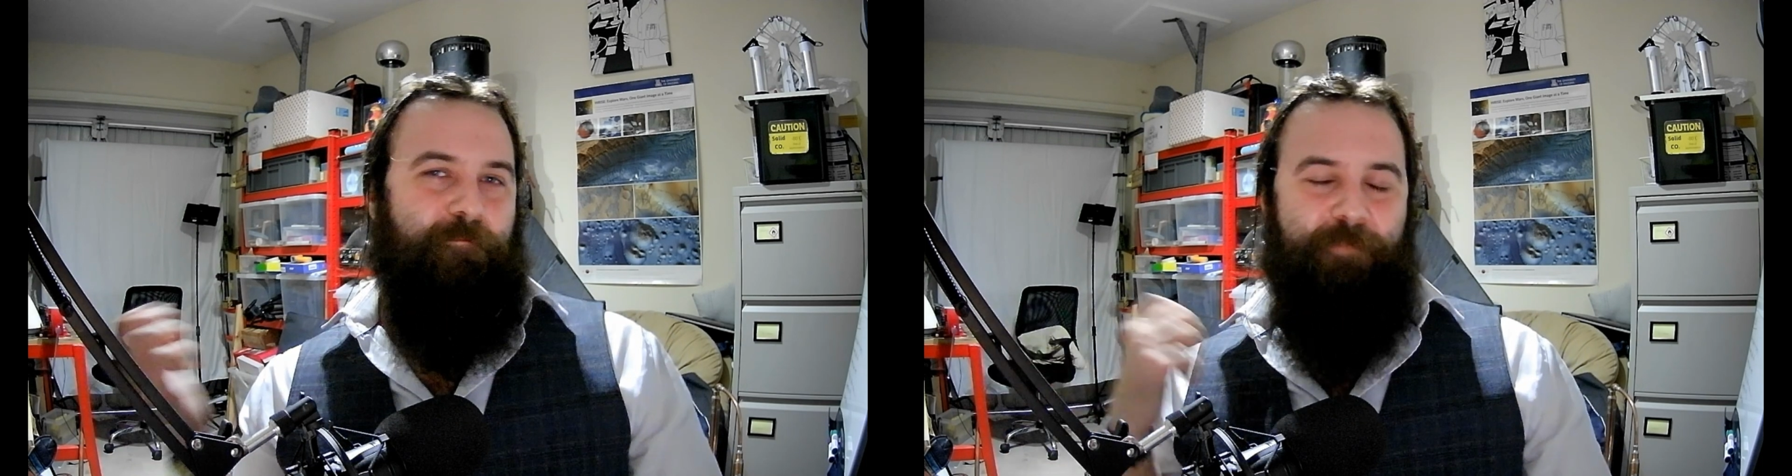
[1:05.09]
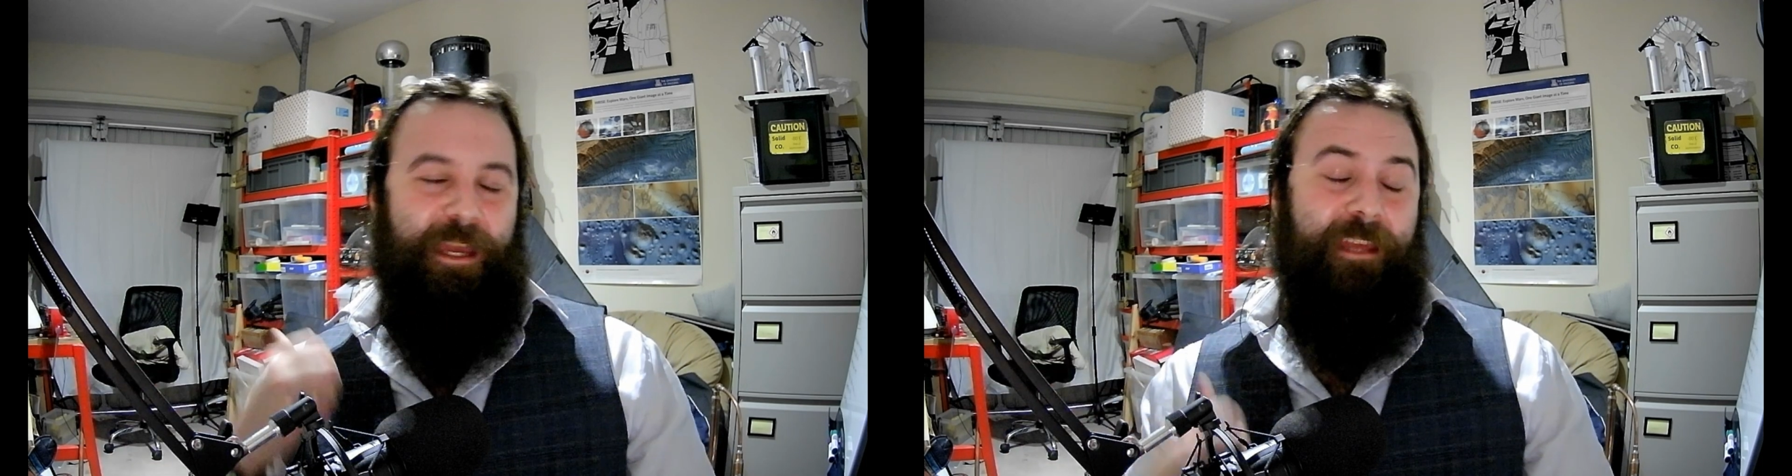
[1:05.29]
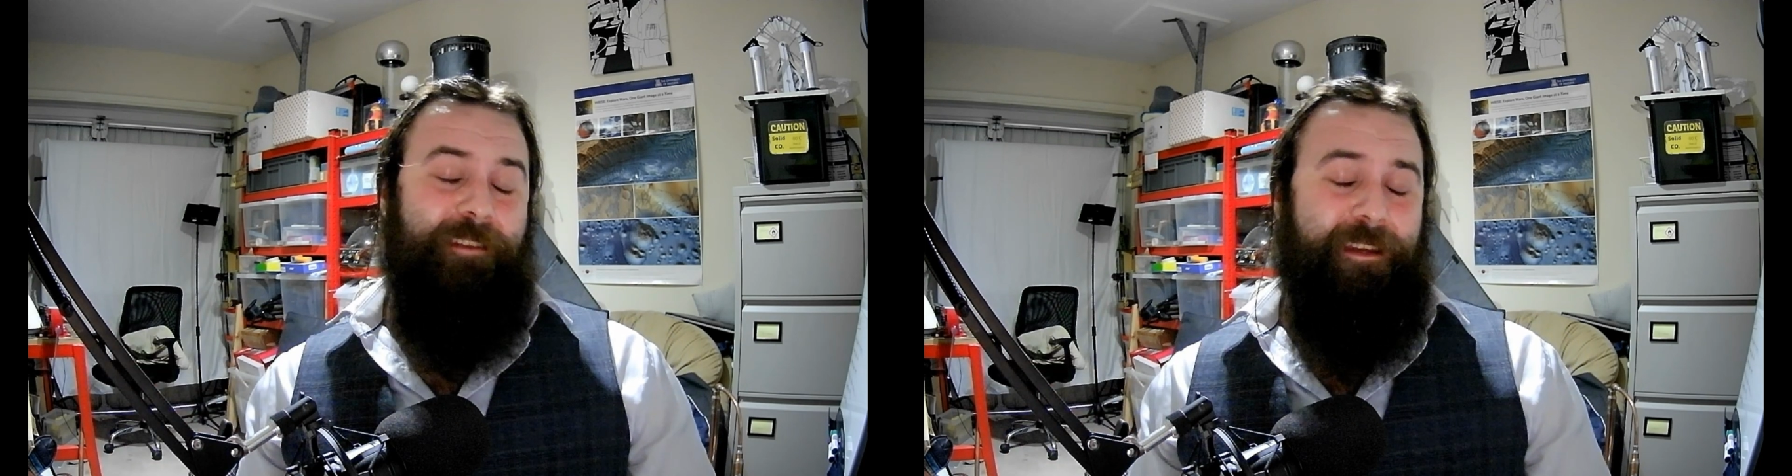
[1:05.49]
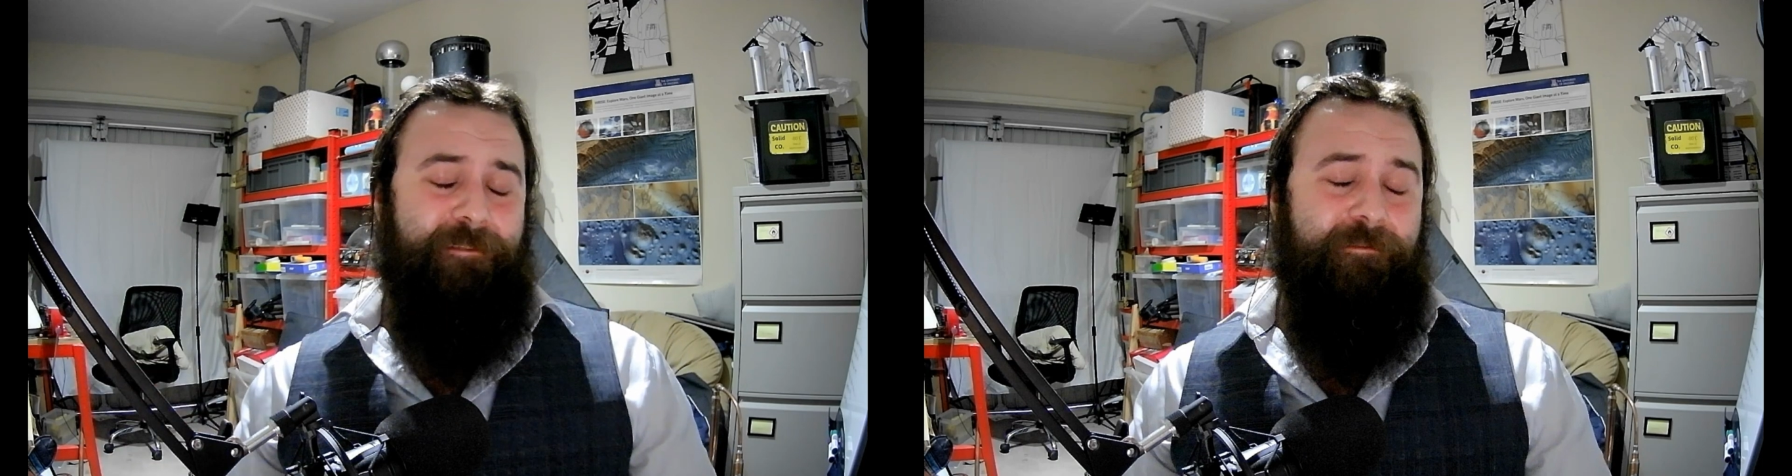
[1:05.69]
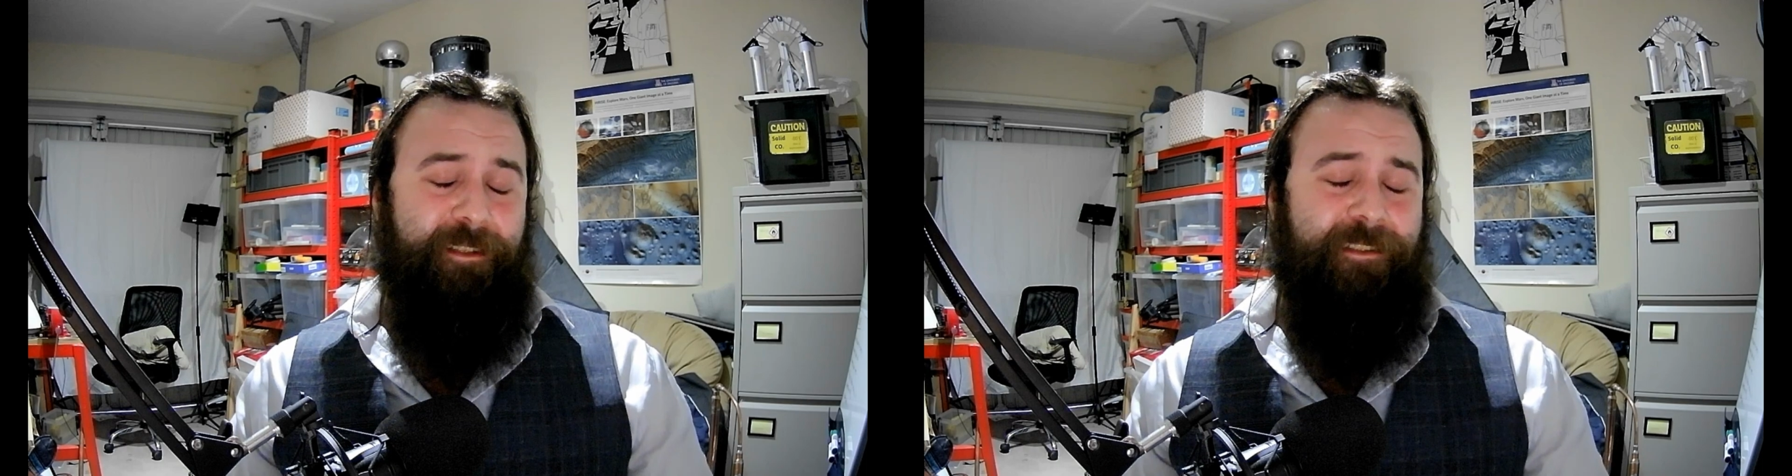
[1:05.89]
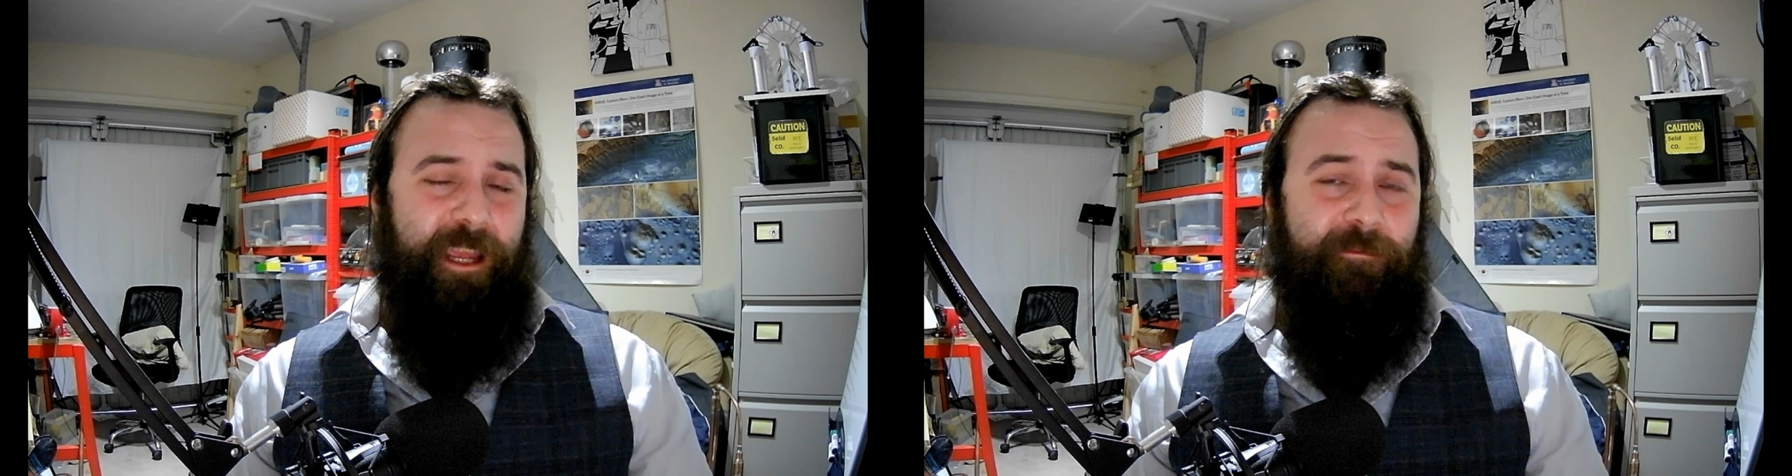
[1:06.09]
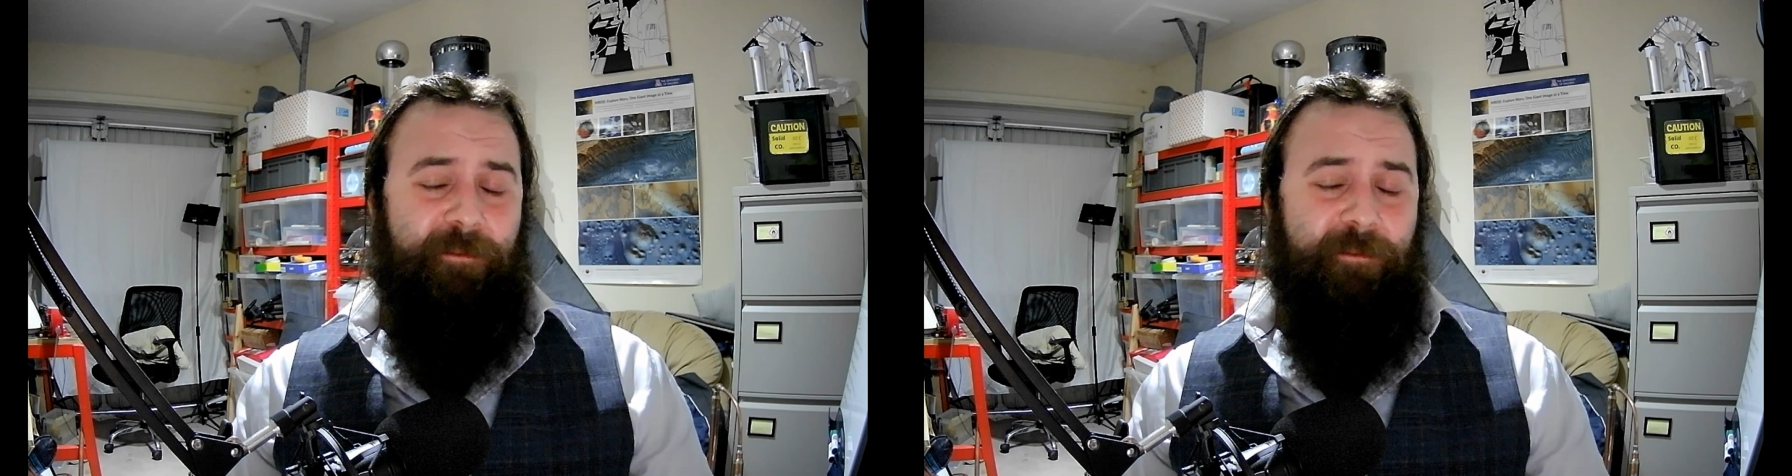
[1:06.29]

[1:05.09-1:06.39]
me the same